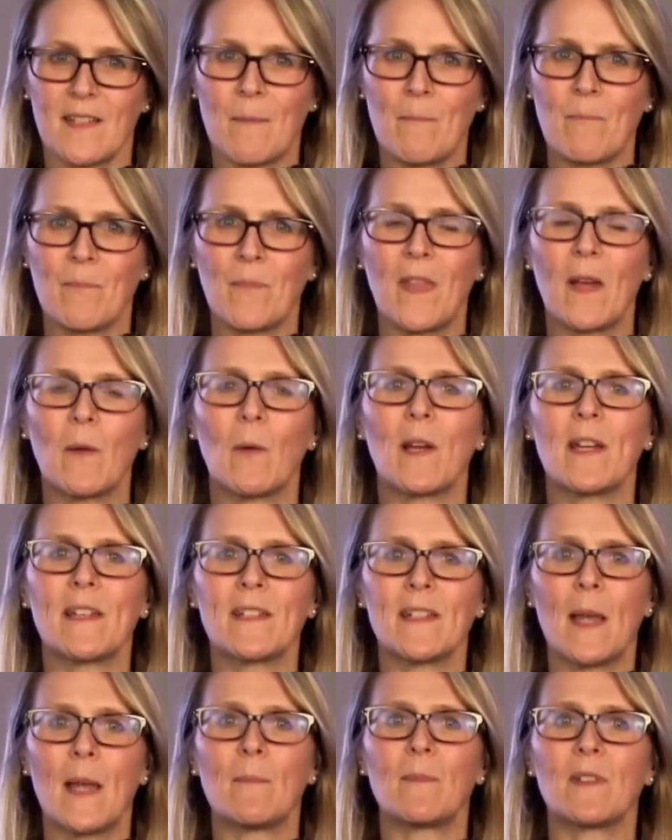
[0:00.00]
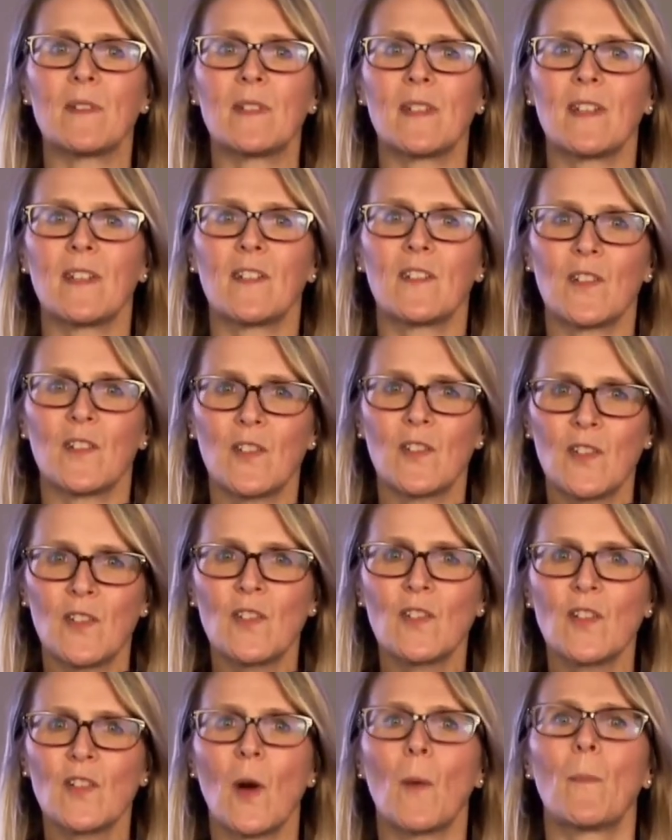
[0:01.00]
that will attempt to
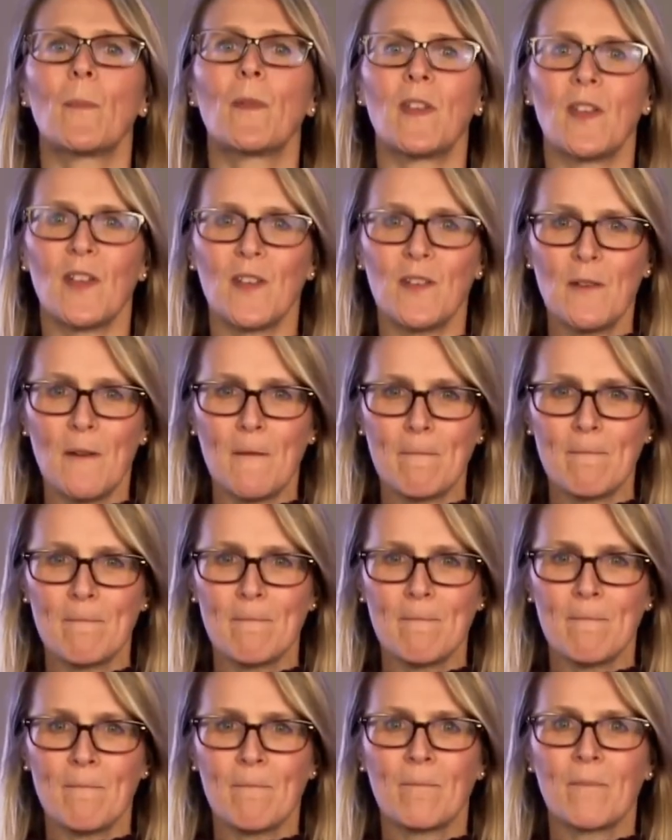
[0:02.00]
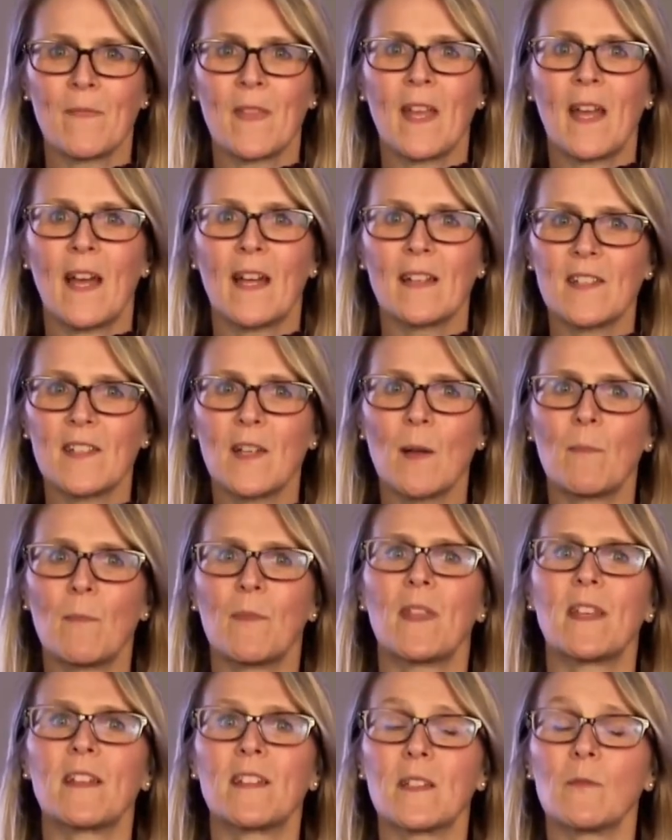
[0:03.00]
stop you and some
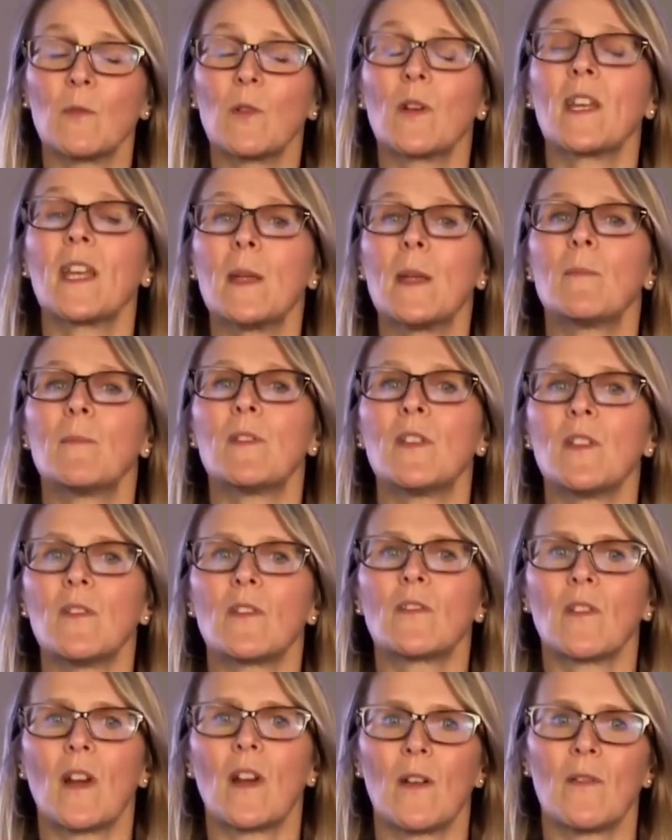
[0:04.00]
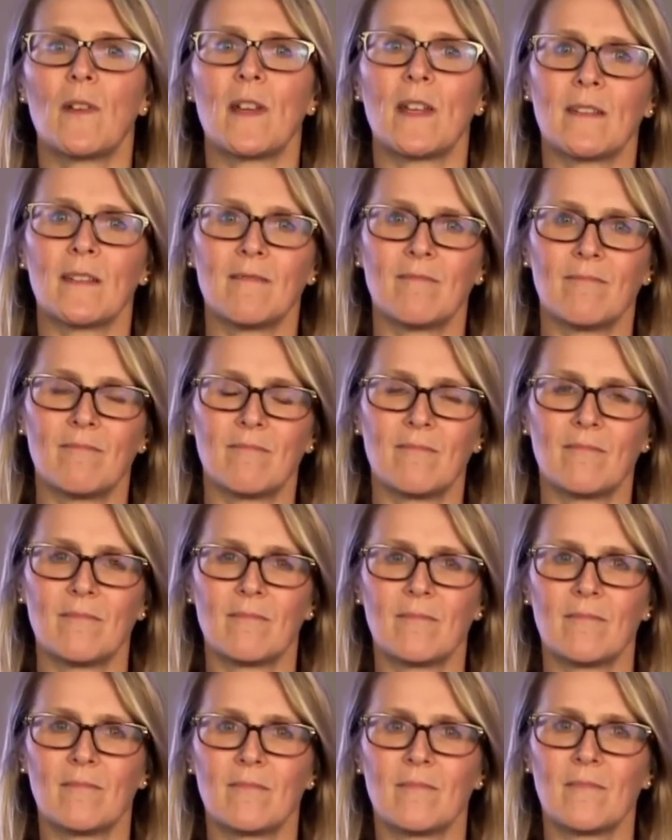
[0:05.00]
things that will keep you growing.
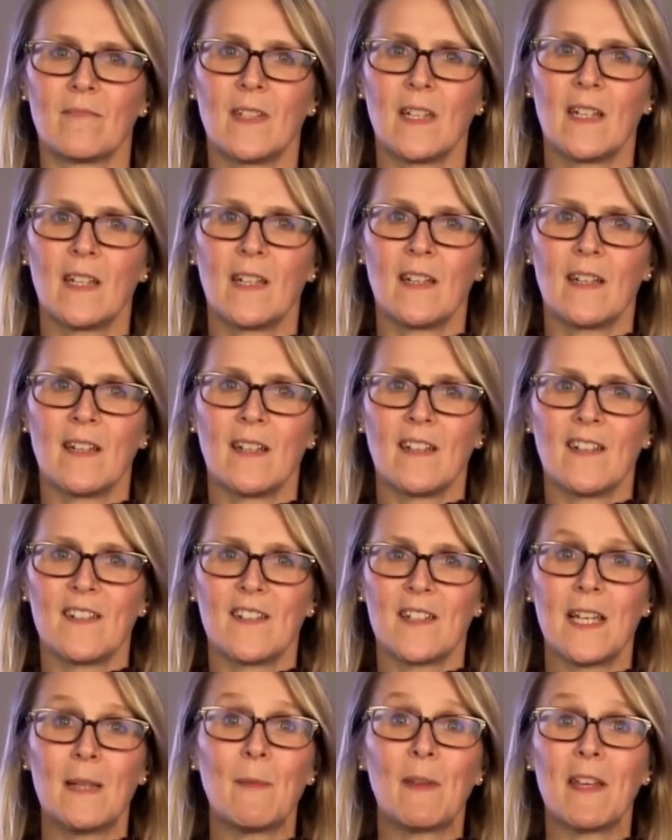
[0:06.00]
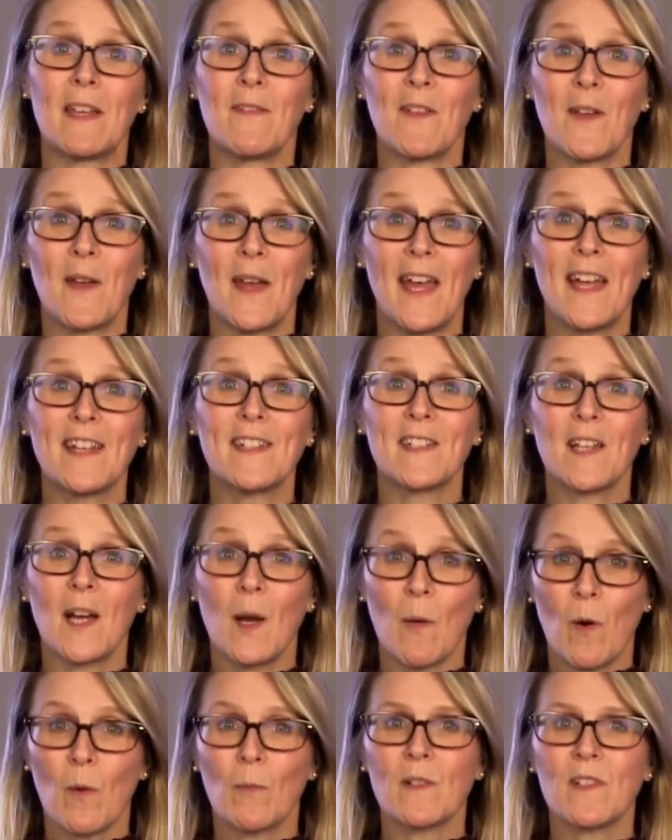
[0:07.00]
So let me give you a heads up
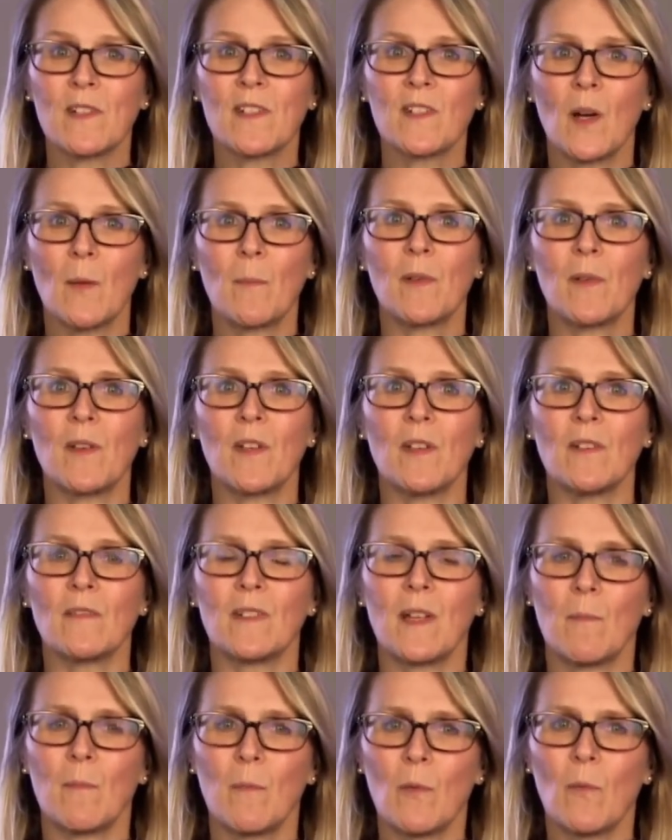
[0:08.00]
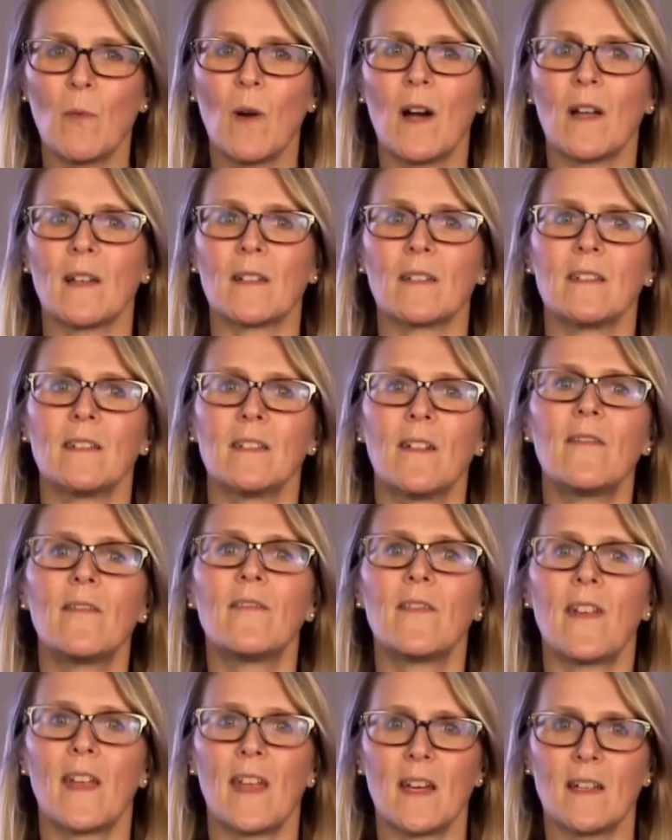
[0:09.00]
what will stop you. Number one, fear.